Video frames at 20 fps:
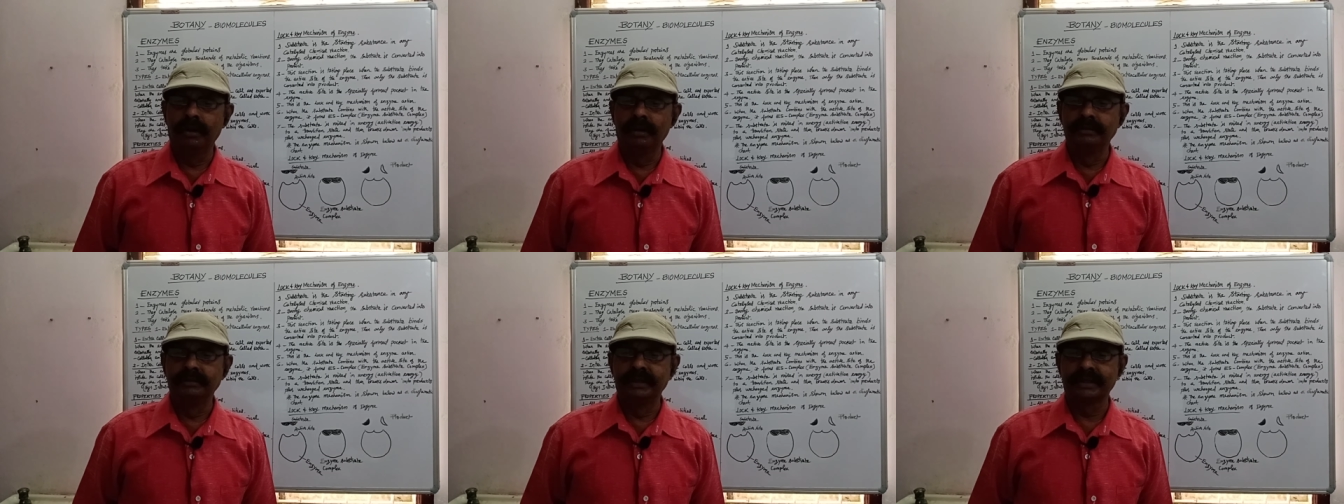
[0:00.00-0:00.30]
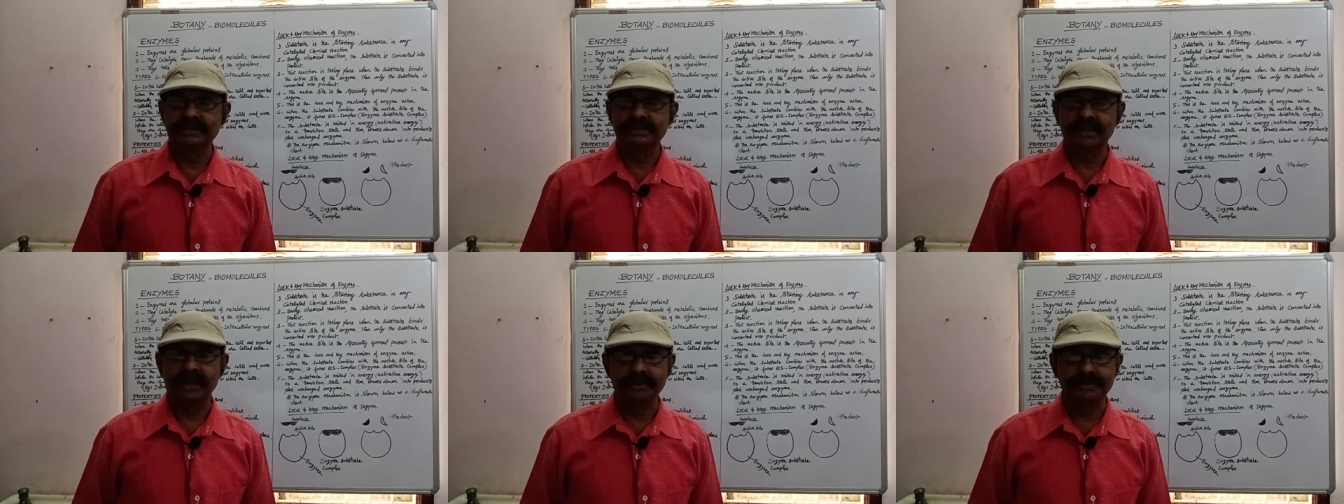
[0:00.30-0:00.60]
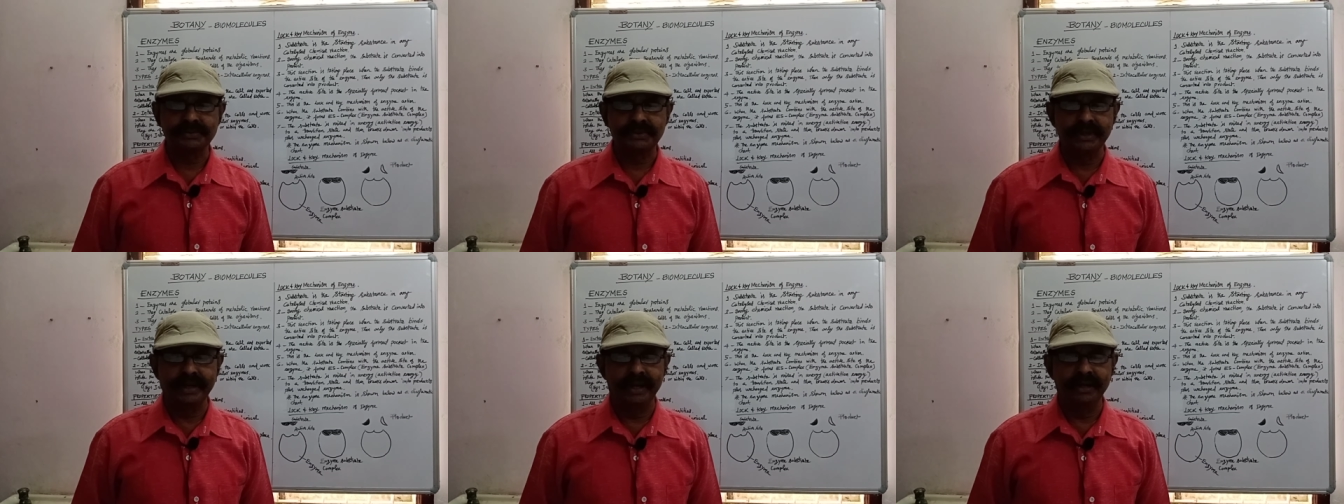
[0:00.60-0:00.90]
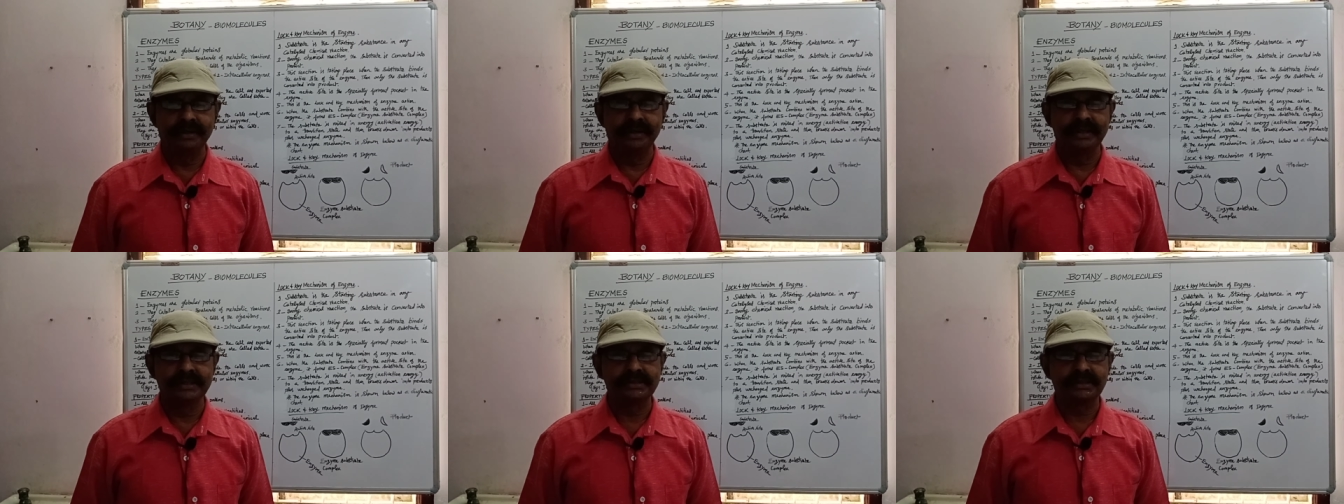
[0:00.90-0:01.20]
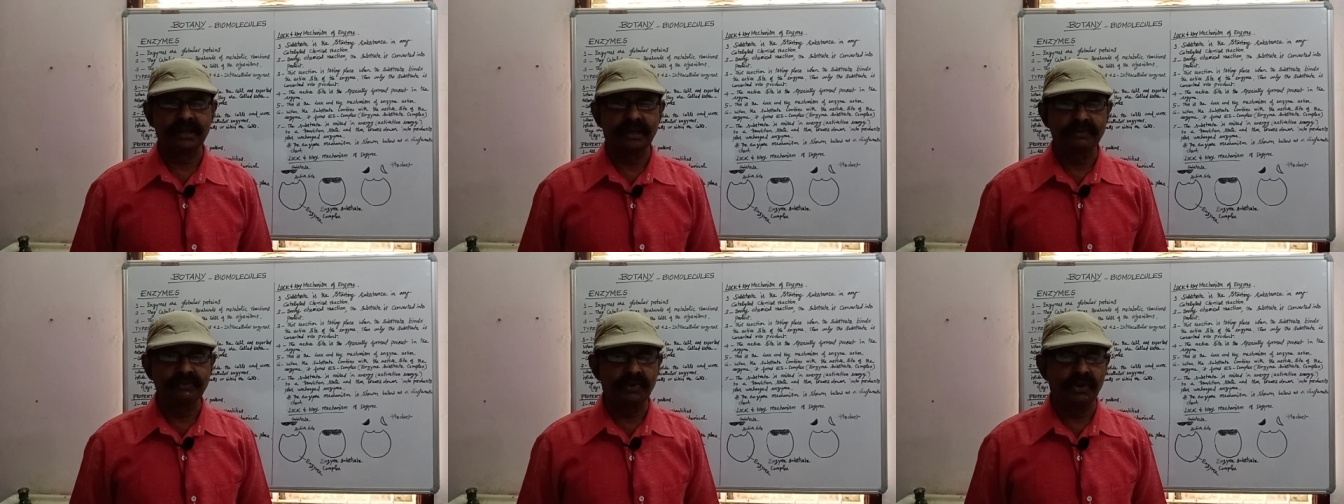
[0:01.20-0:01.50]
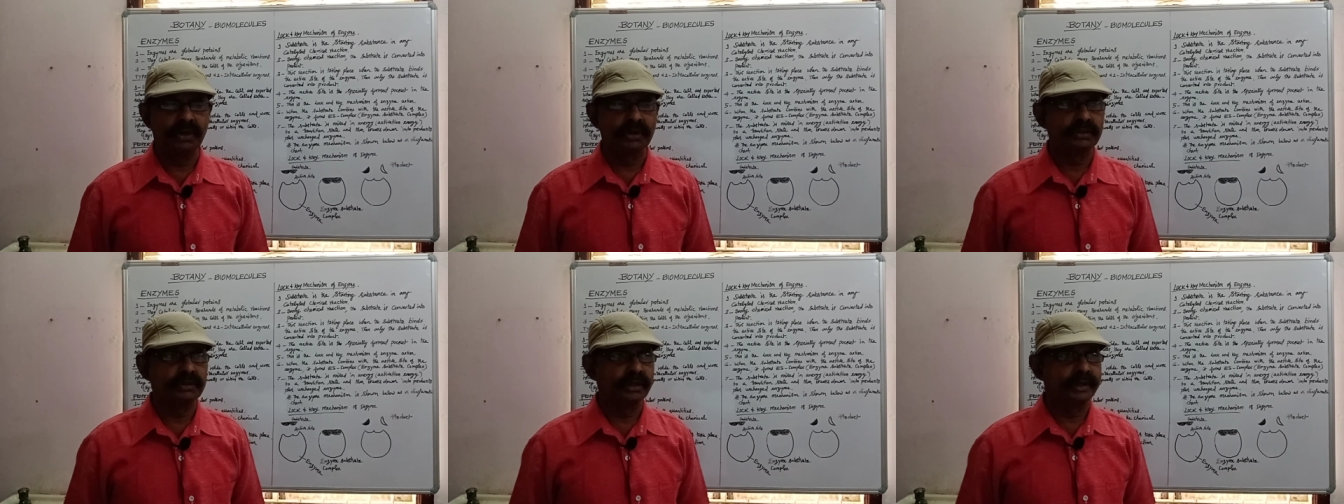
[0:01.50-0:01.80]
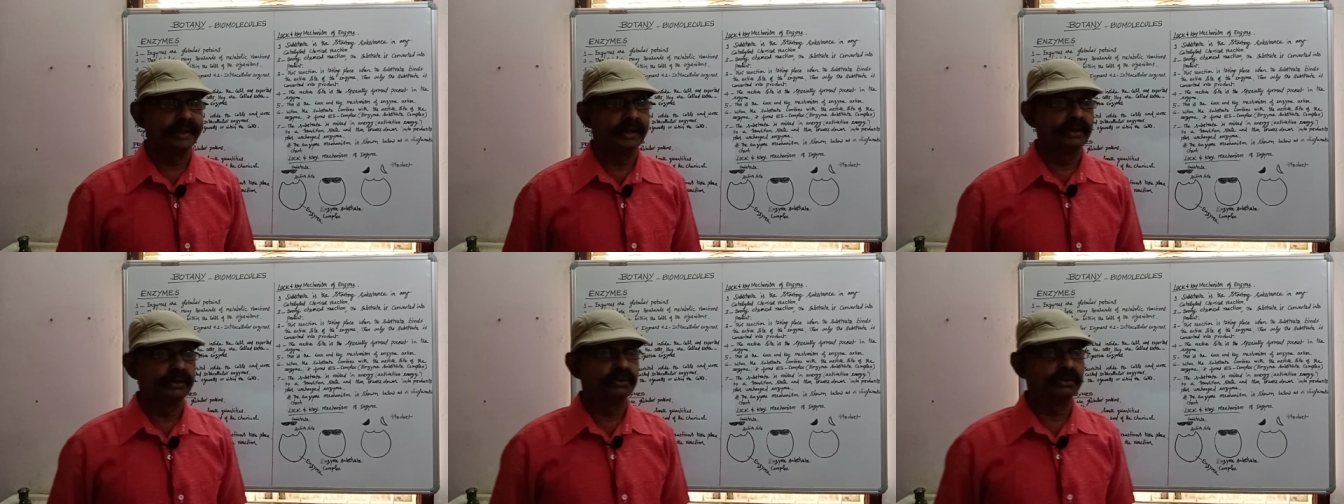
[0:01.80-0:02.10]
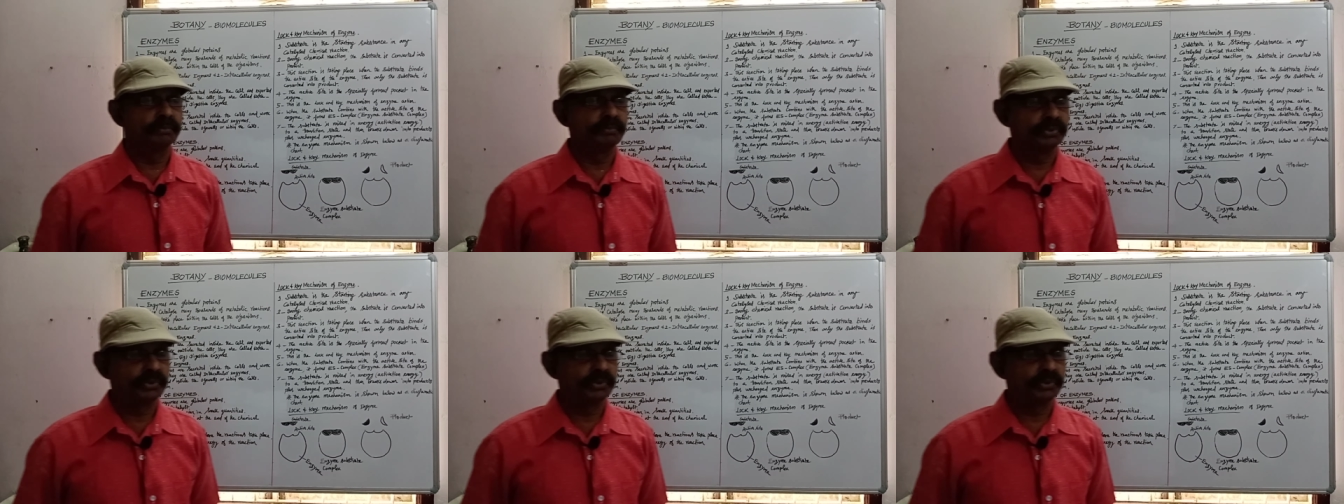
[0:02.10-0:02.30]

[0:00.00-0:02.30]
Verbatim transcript: the substrate is converted into